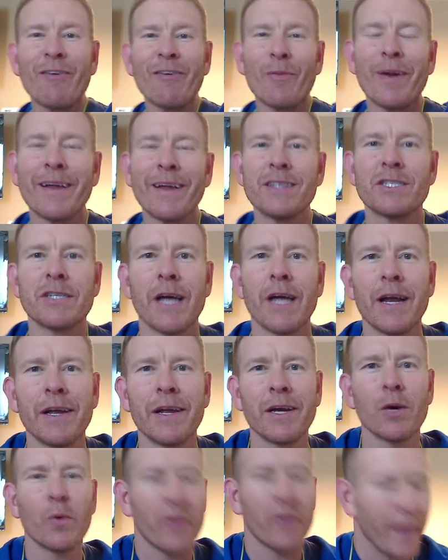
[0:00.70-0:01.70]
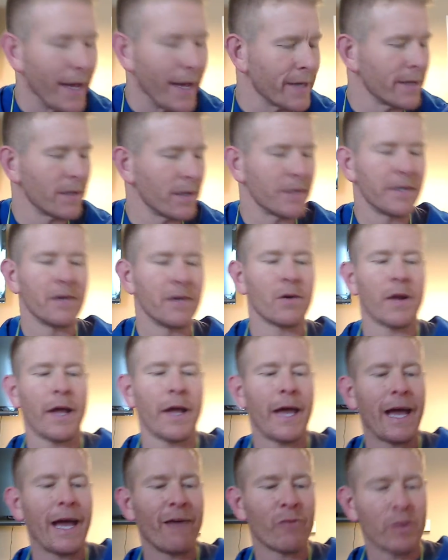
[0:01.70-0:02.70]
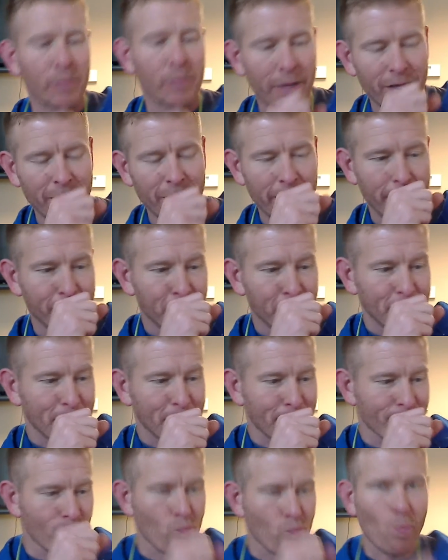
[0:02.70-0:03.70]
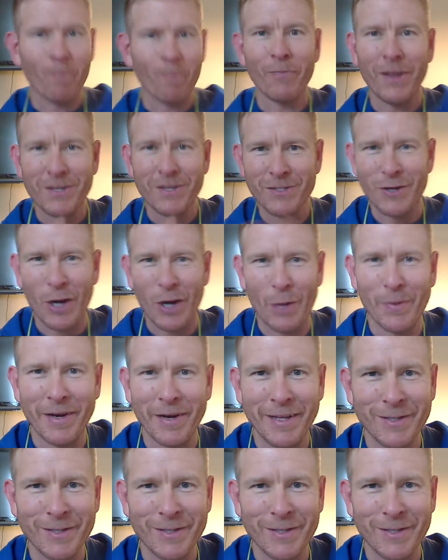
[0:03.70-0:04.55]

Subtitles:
Hey everybody, it's Chad here with That Daily Deal, and I have with me the 2